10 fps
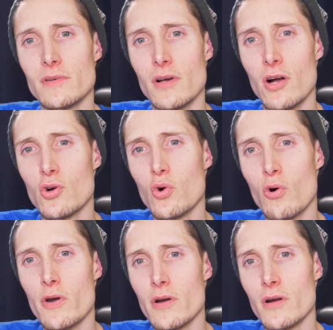a
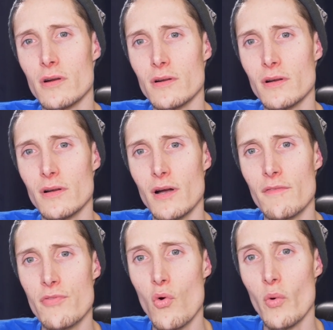quarter
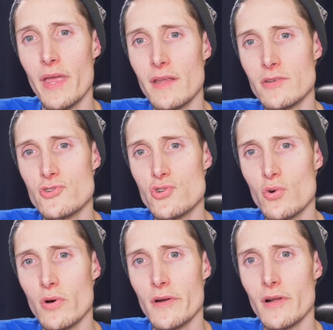of the weight
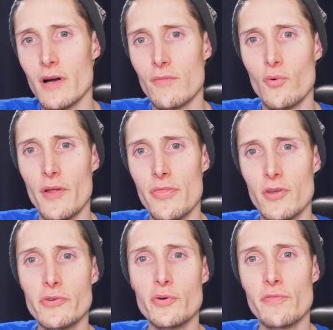short of what the
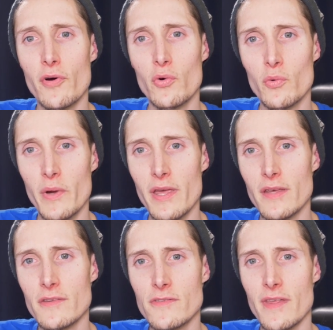new phone
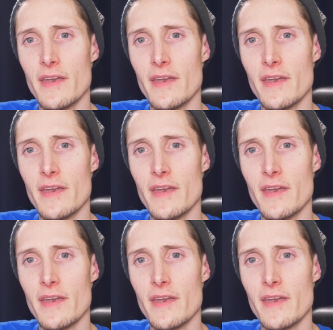weighs,